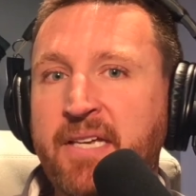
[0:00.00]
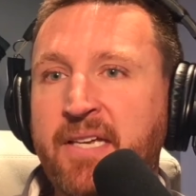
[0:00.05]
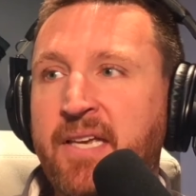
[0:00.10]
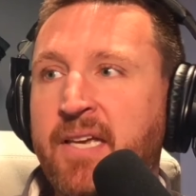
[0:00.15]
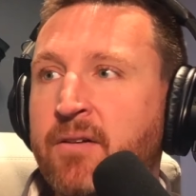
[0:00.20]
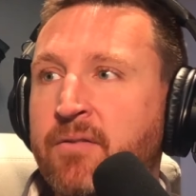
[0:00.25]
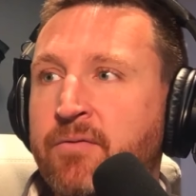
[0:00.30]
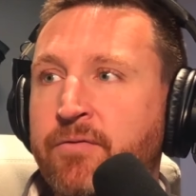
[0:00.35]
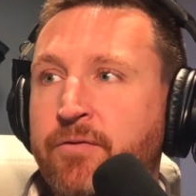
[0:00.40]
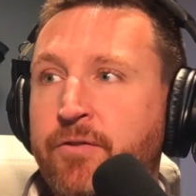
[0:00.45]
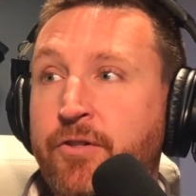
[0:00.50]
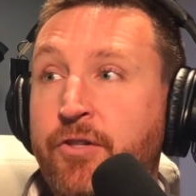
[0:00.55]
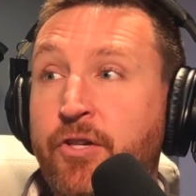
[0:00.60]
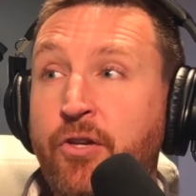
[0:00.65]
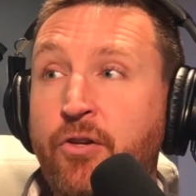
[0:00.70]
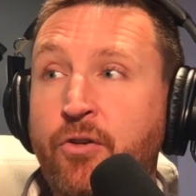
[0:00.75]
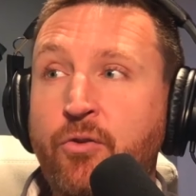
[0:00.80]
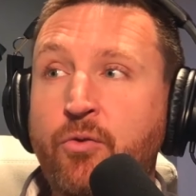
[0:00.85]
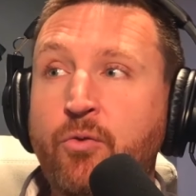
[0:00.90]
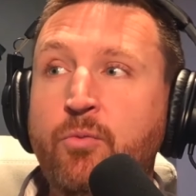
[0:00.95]
give
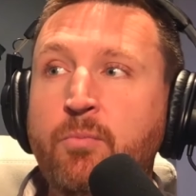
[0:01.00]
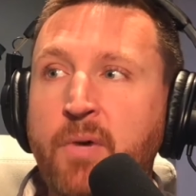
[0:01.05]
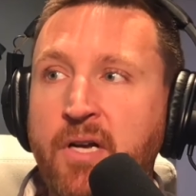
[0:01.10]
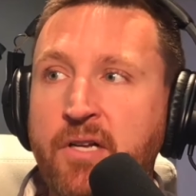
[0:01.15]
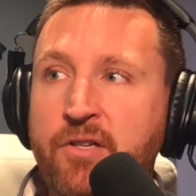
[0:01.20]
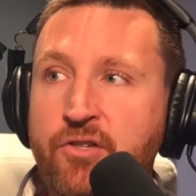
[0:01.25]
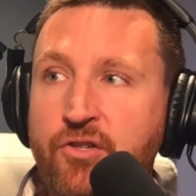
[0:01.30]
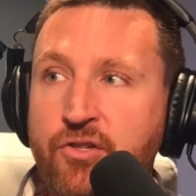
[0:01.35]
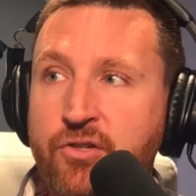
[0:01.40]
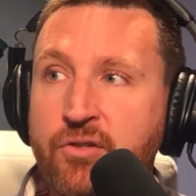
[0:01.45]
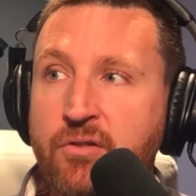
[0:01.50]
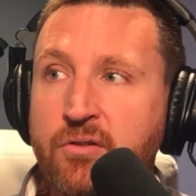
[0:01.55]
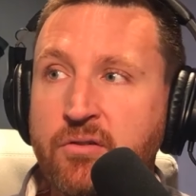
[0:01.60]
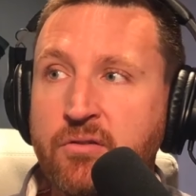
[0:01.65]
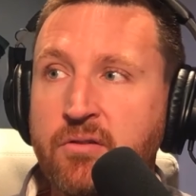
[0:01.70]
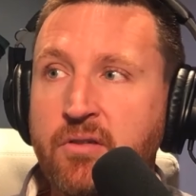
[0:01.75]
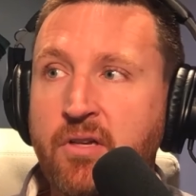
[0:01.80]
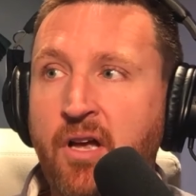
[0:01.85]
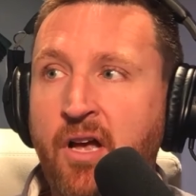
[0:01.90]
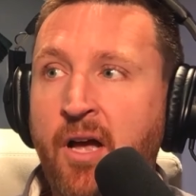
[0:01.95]
too much
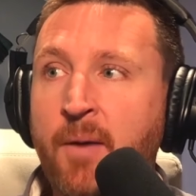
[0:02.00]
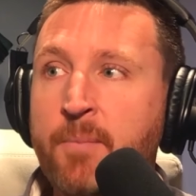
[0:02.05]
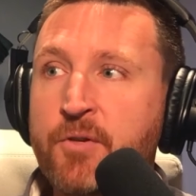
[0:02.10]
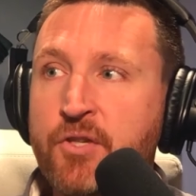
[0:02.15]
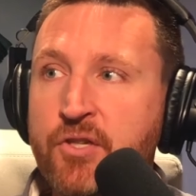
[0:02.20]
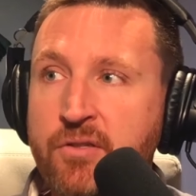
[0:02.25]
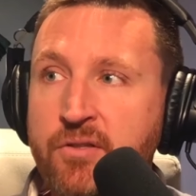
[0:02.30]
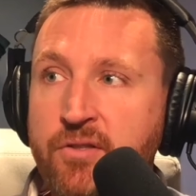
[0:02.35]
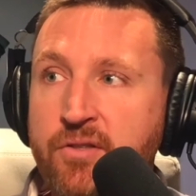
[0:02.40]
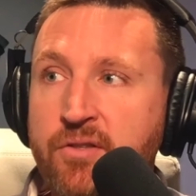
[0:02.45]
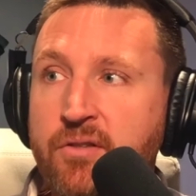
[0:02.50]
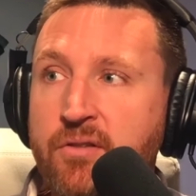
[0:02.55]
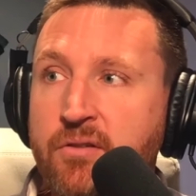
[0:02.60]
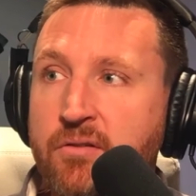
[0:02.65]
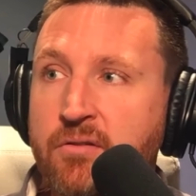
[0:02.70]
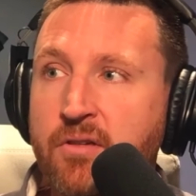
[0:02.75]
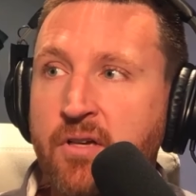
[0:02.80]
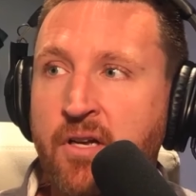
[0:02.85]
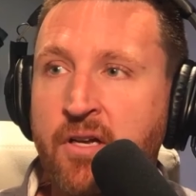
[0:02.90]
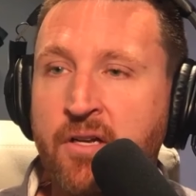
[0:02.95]
options
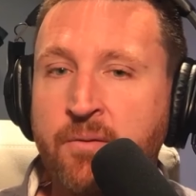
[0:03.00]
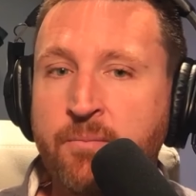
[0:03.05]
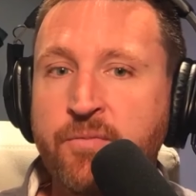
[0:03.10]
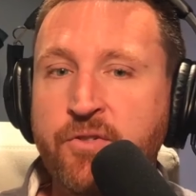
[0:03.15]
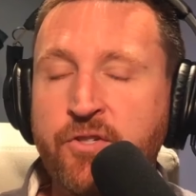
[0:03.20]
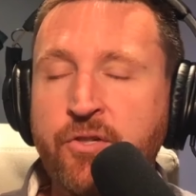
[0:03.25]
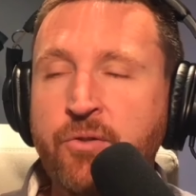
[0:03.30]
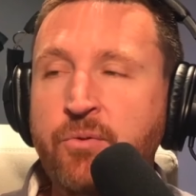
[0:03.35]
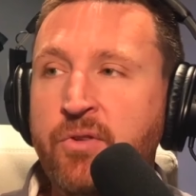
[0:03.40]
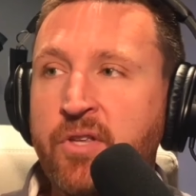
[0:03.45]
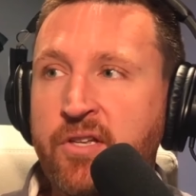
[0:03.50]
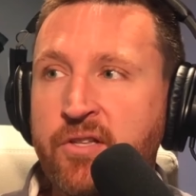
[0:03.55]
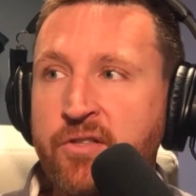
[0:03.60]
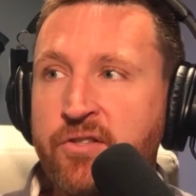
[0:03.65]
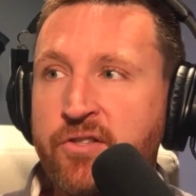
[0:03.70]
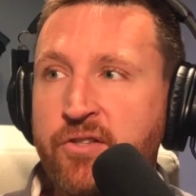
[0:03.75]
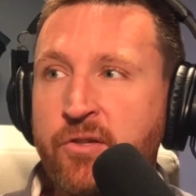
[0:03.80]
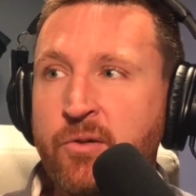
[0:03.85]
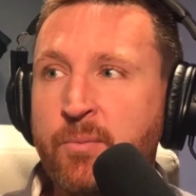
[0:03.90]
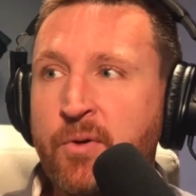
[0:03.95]
to the
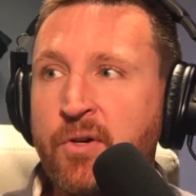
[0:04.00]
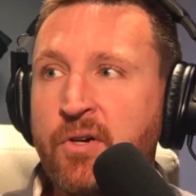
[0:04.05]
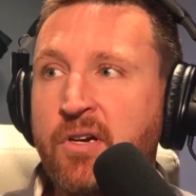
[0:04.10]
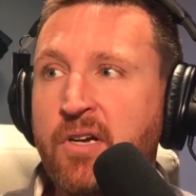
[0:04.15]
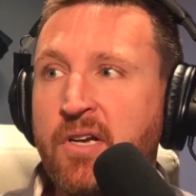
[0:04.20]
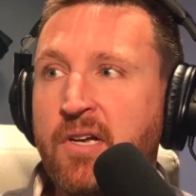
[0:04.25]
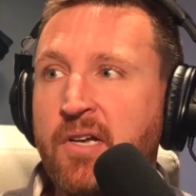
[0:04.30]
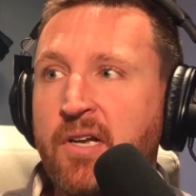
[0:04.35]
consumer.